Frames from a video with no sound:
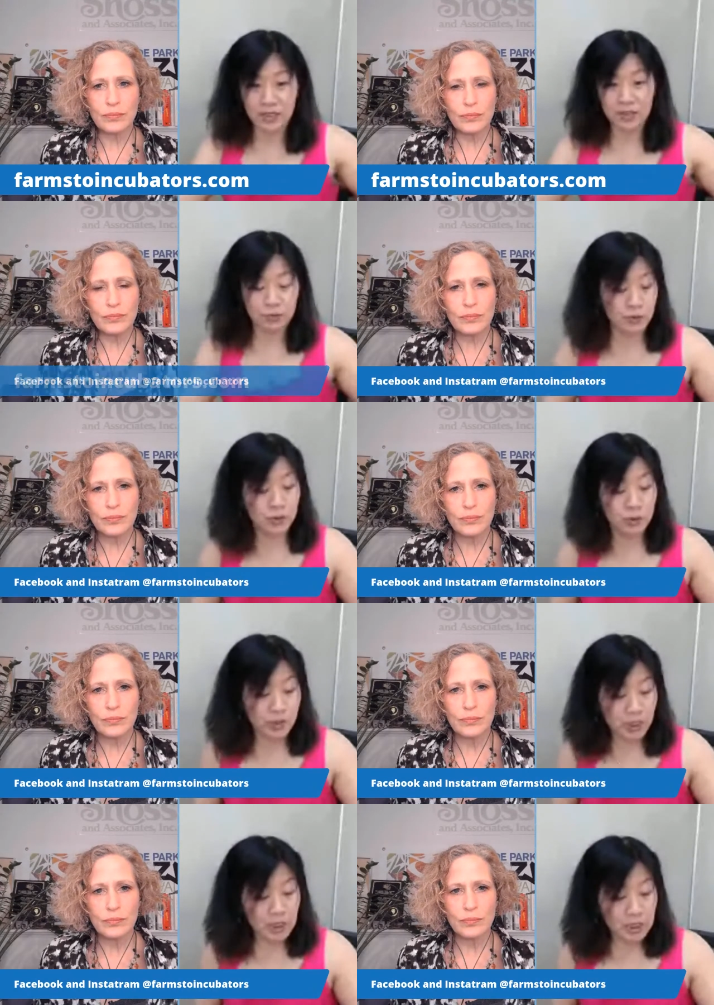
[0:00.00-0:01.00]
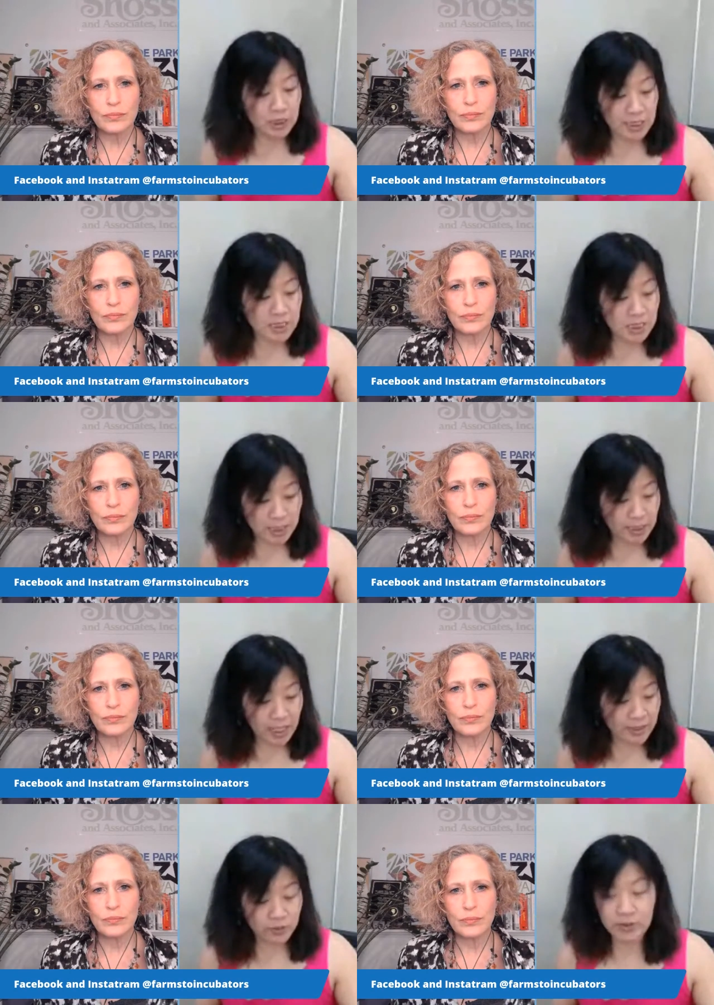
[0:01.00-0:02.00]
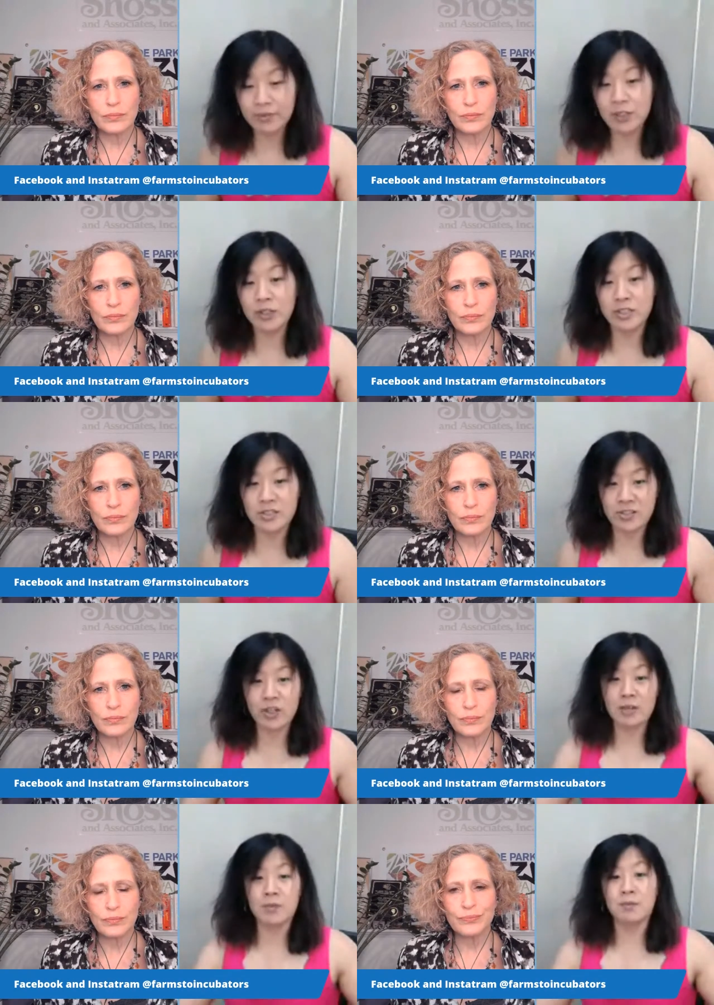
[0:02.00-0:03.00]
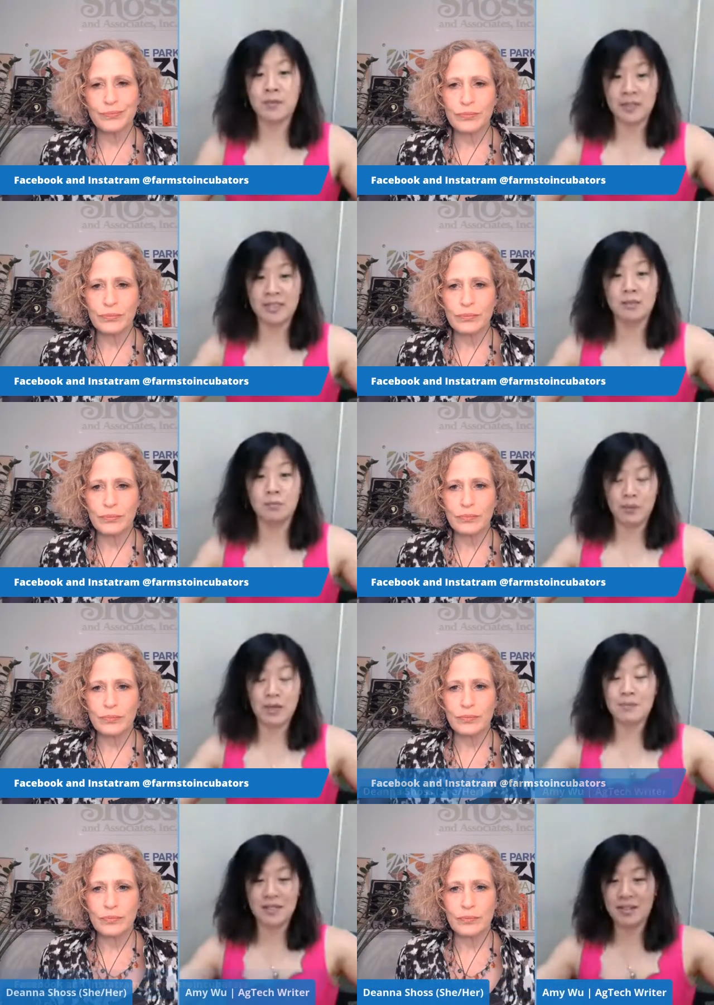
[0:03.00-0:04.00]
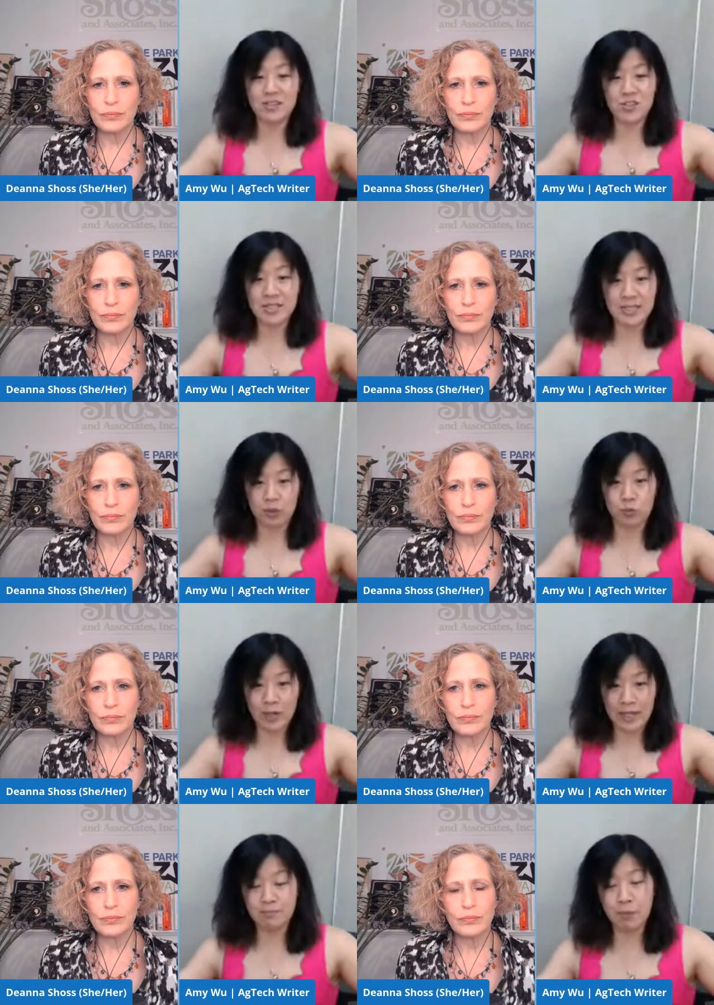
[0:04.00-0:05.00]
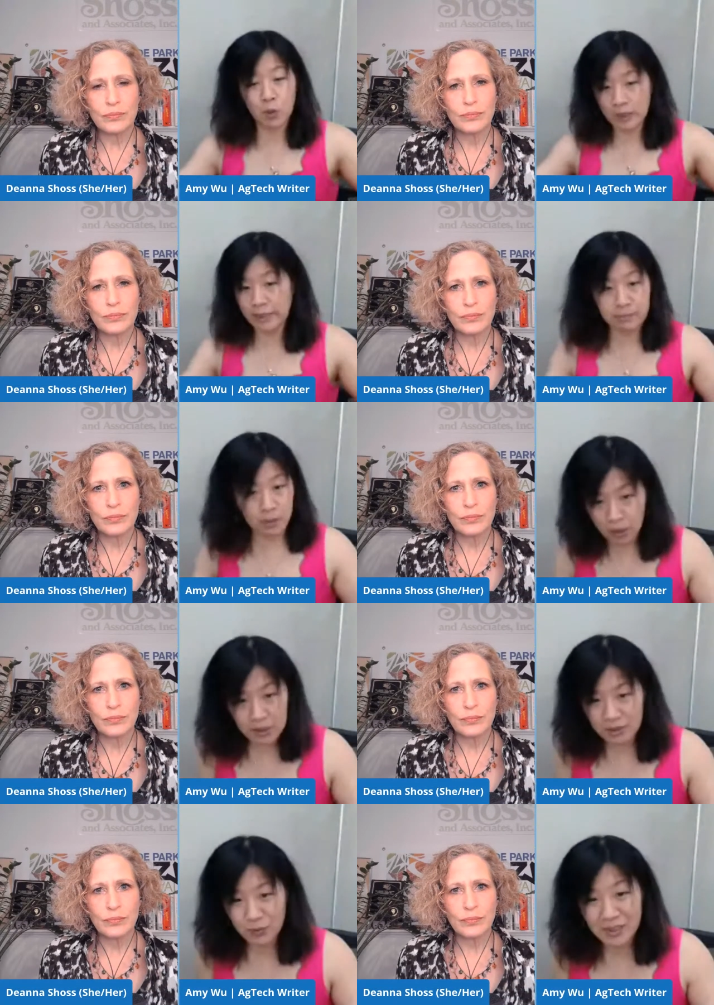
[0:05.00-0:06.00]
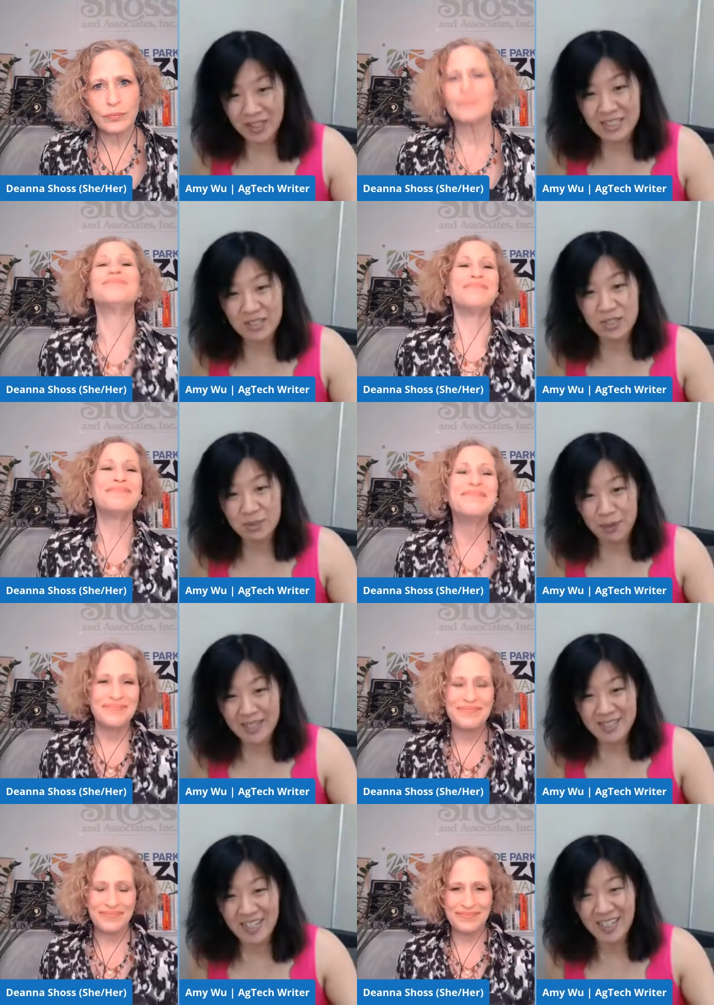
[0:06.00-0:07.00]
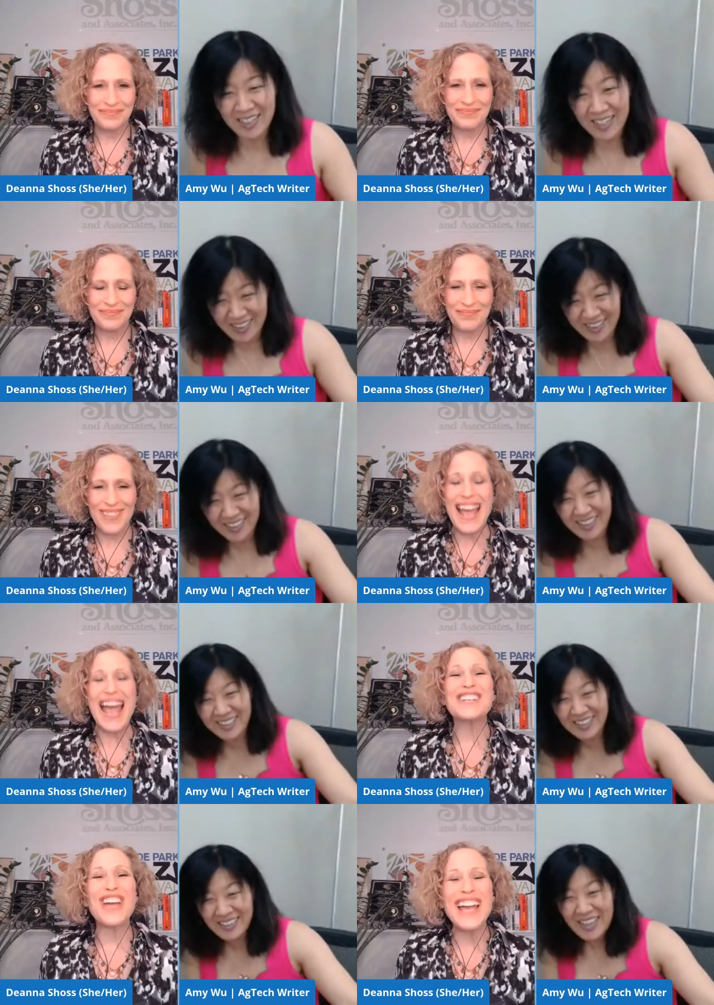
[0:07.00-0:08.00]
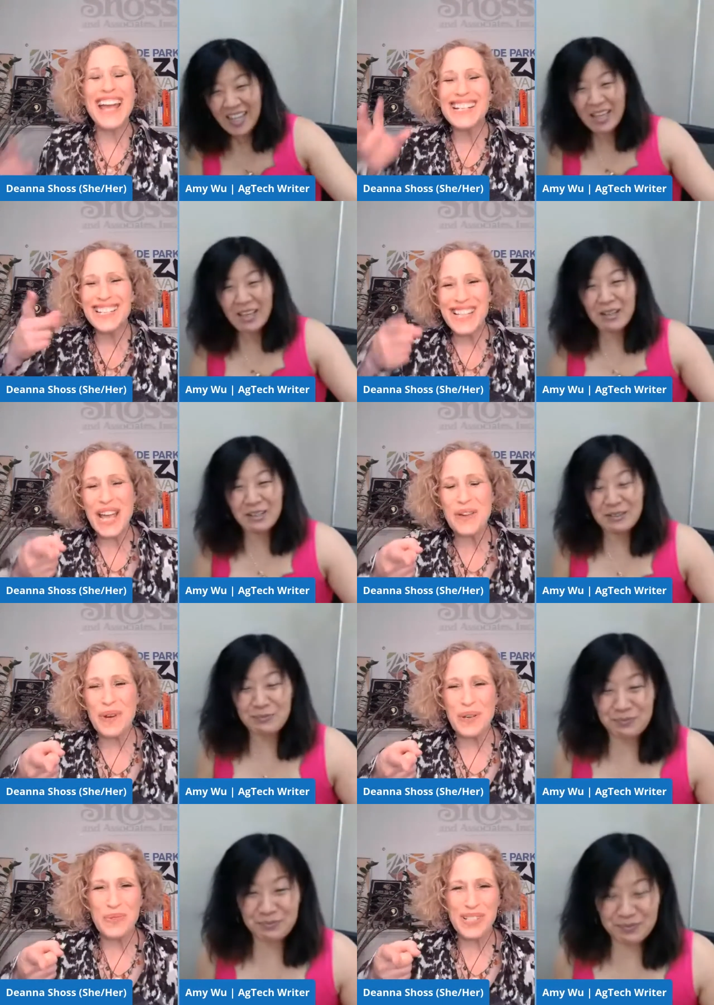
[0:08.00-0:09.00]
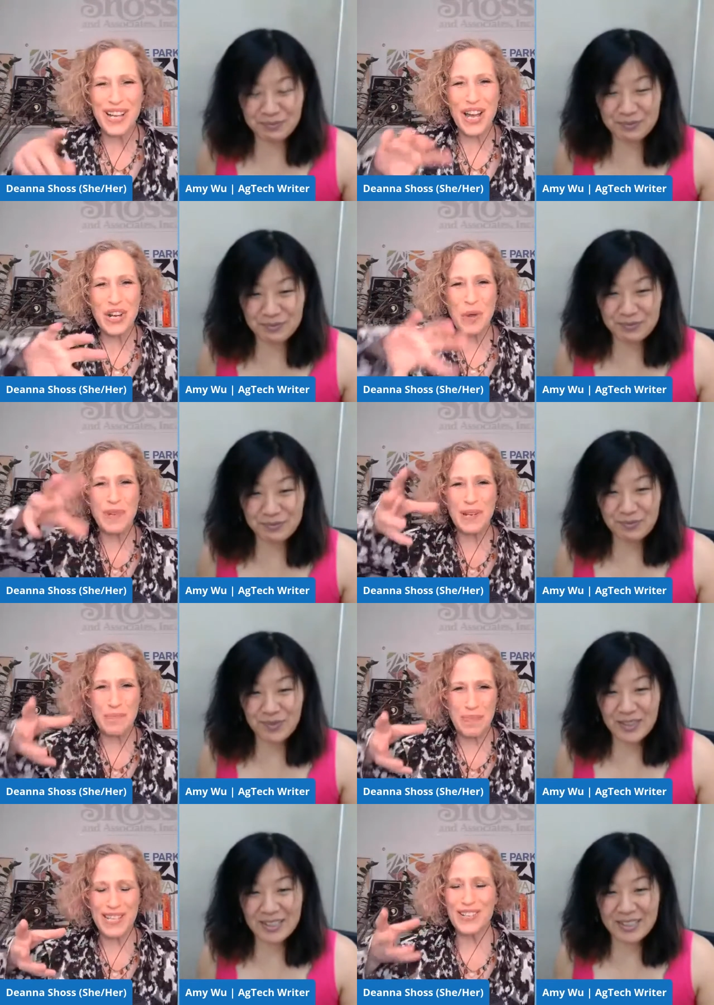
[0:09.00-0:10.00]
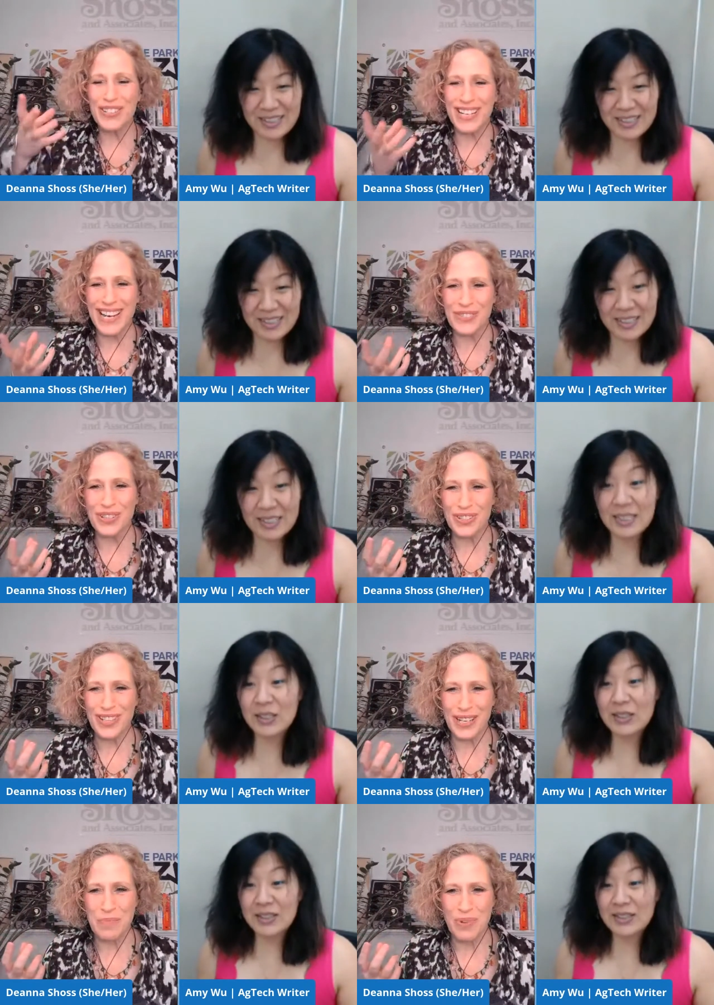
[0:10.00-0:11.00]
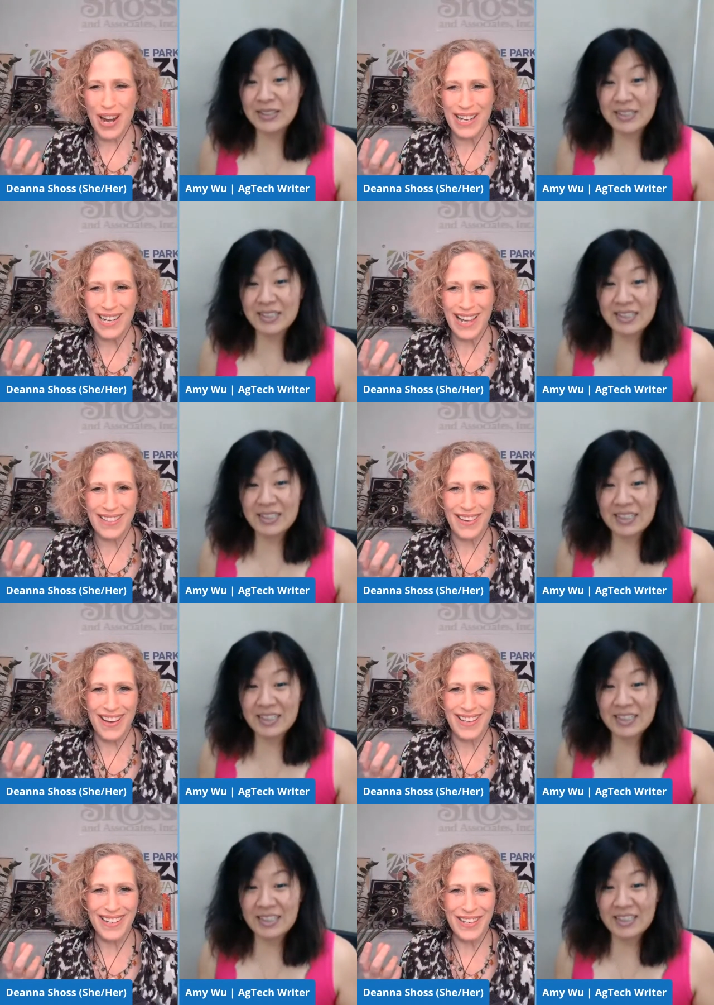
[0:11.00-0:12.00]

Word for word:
Speaker 1: fruit that's like, I don't even know how to describe it, but in the, I mean, it's just like a red bowling ball with
Speaker 2: lots of mm-hmm on it. actually, I hate to say it. When it was cut open and peeled, it actually looked like a brain. I thought